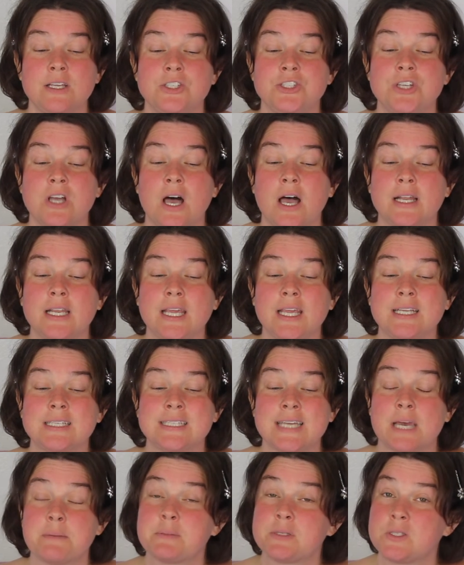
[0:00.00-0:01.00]
Johnny
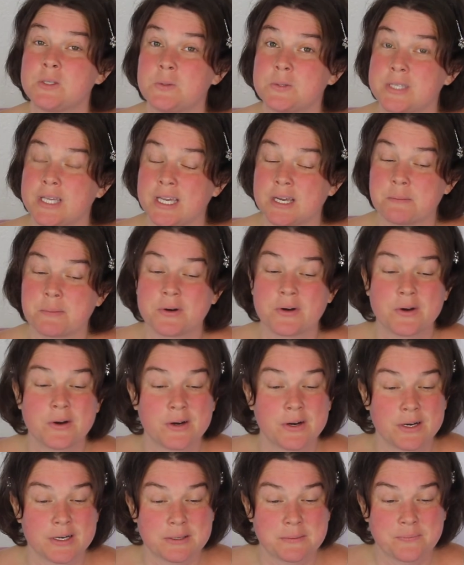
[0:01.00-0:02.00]
Depp sues Amber
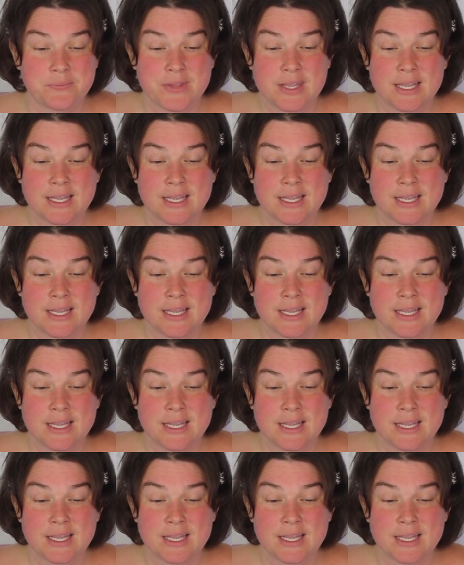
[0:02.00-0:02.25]
Heard.